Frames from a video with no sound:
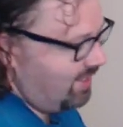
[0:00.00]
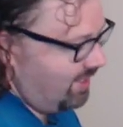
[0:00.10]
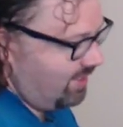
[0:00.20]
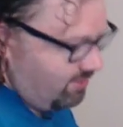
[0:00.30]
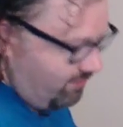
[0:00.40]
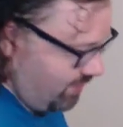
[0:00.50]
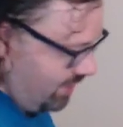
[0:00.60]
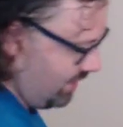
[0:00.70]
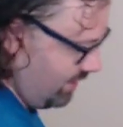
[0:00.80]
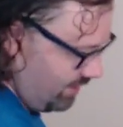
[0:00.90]
You've
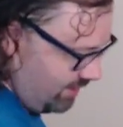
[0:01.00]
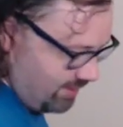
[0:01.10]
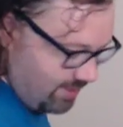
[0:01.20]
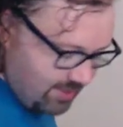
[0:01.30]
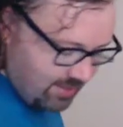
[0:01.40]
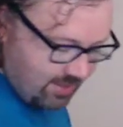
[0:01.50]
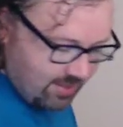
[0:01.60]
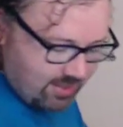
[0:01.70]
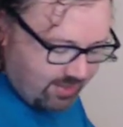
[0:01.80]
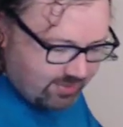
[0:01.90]

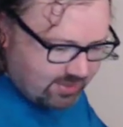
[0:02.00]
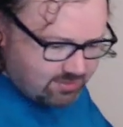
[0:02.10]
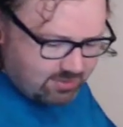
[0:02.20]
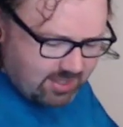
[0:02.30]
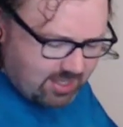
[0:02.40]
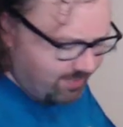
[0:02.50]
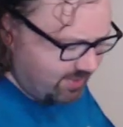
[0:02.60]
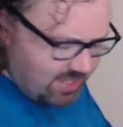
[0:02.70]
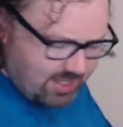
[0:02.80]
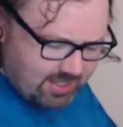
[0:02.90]
Everything's really got to be
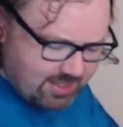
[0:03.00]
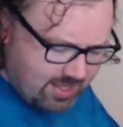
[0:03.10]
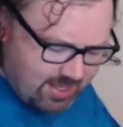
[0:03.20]
taken